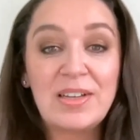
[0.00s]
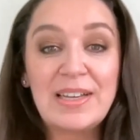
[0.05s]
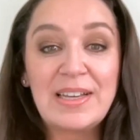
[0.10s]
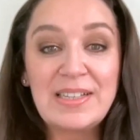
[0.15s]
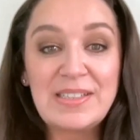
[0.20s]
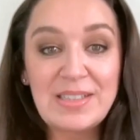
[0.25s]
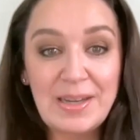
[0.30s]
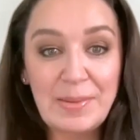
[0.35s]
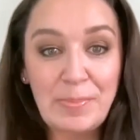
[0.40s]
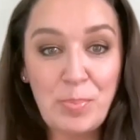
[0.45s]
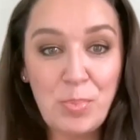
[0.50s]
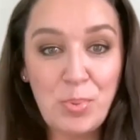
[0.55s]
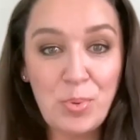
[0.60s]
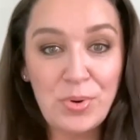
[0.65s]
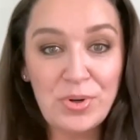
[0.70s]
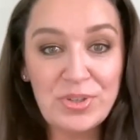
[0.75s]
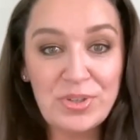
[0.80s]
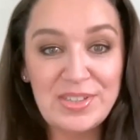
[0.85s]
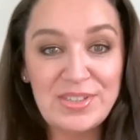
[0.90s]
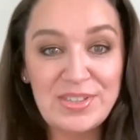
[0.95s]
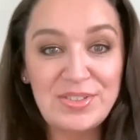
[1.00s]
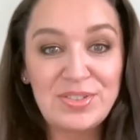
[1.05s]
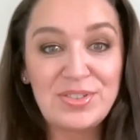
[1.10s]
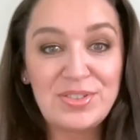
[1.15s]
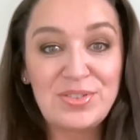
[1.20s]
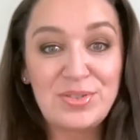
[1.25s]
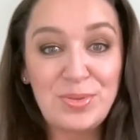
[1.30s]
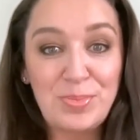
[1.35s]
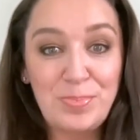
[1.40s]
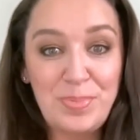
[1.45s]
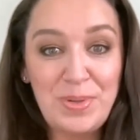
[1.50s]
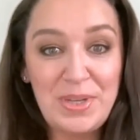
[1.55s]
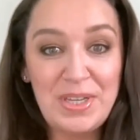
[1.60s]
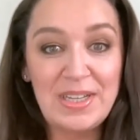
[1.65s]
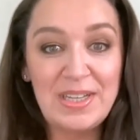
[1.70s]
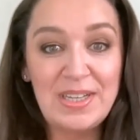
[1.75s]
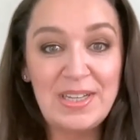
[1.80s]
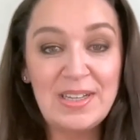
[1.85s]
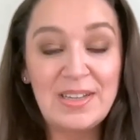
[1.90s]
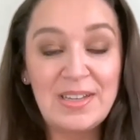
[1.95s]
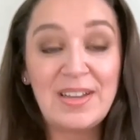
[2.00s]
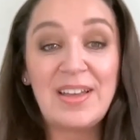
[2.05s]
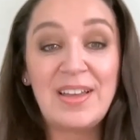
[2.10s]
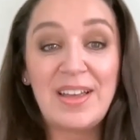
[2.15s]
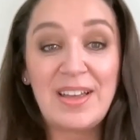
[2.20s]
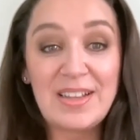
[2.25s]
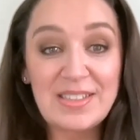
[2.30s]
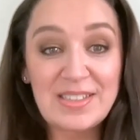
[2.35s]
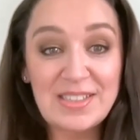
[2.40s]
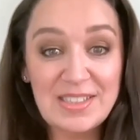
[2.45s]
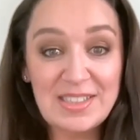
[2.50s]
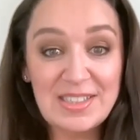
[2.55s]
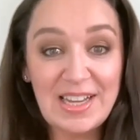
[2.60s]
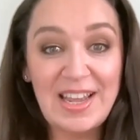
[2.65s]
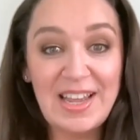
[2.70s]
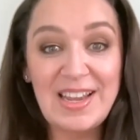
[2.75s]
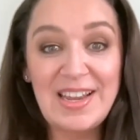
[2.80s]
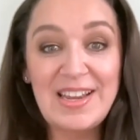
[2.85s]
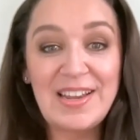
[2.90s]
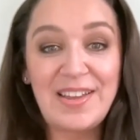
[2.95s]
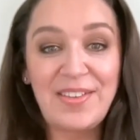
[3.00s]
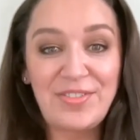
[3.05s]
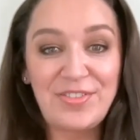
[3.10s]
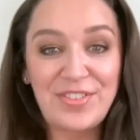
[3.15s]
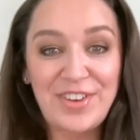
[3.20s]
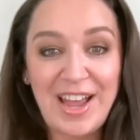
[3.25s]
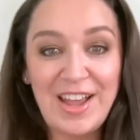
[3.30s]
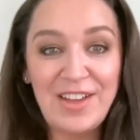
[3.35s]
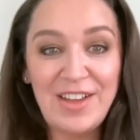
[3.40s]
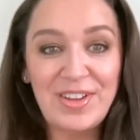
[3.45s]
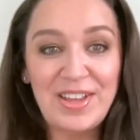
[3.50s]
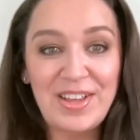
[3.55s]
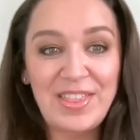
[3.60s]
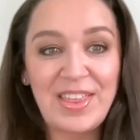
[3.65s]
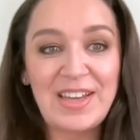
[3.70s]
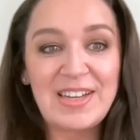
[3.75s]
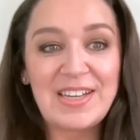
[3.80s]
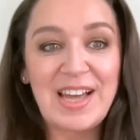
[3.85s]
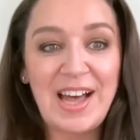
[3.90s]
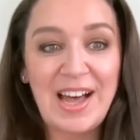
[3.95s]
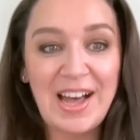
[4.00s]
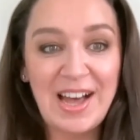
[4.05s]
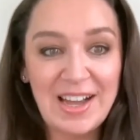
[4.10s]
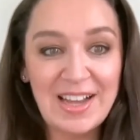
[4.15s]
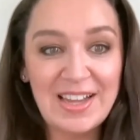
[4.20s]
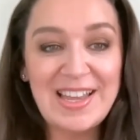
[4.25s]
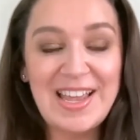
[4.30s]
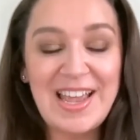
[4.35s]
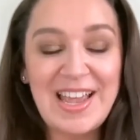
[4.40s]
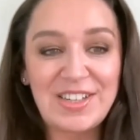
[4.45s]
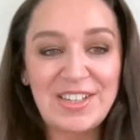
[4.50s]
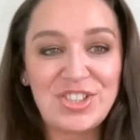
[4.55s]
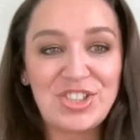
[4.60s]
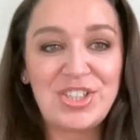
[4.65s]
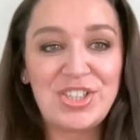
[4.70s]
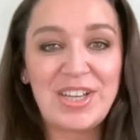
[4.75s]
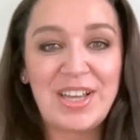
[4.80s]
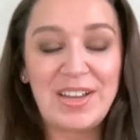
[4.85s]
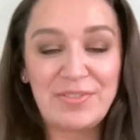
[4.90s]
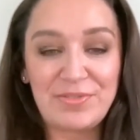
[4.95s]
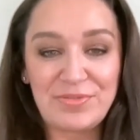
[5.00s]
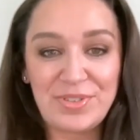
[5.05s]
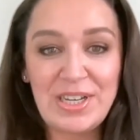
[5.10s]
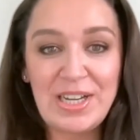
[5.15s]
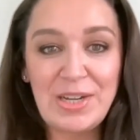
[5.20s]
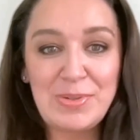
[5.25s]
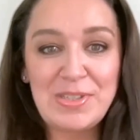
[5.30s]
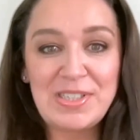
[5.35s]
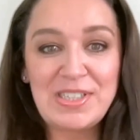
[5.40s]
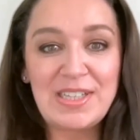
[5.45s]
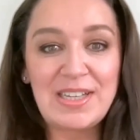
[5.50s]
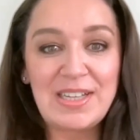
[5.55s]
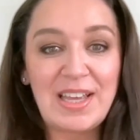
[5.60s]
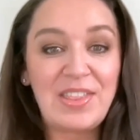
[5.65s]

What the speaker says: it's important to be and stay and thrive in that high energy and frequency,